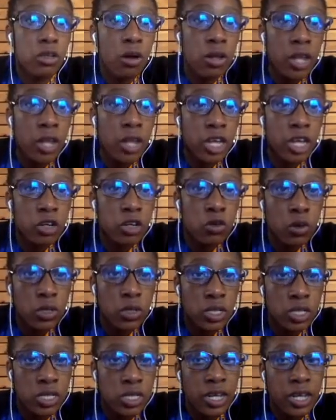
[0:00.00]
online
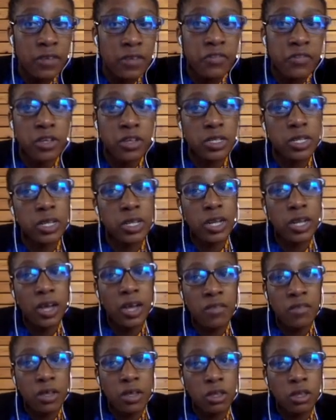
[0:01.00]
courses that firstly cover